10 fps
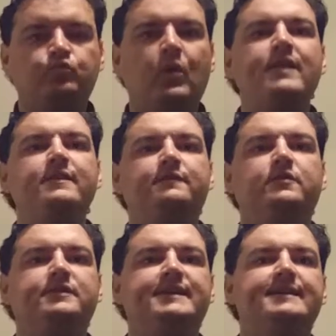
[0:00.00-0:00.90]
run the
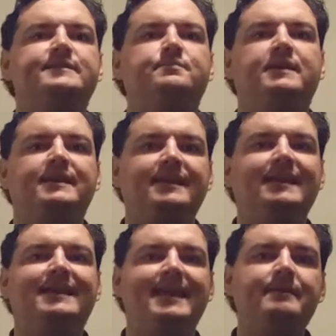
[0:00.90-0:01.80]
full test suite,
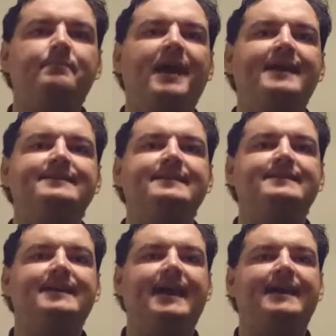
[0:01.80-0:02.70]
get passing
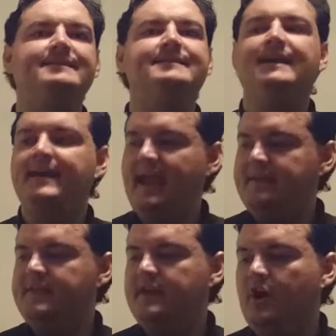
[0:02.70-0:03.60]
tests,
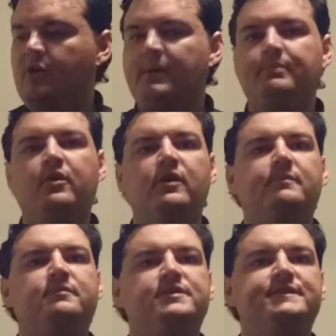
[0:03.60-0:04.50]
and think, oh, my
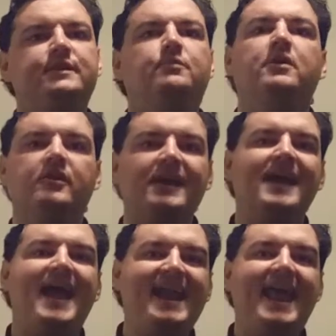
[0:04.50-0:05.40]
program will still work.
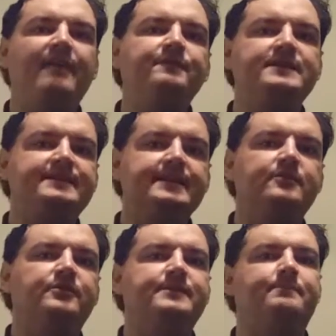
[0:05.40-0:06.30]
And every
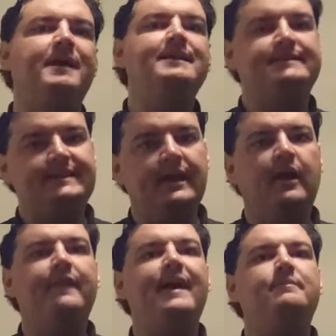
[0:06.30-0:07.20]
single dependency
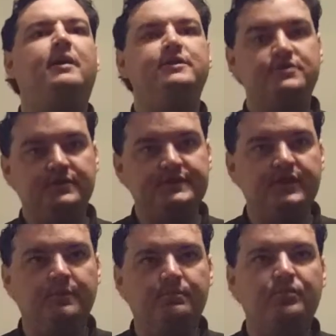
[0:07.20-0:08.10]
on that module is
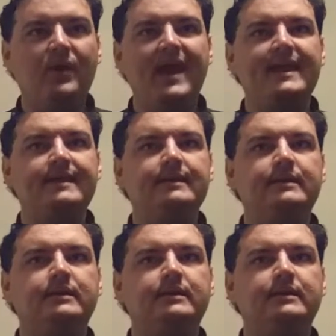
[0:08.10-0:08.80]
going to break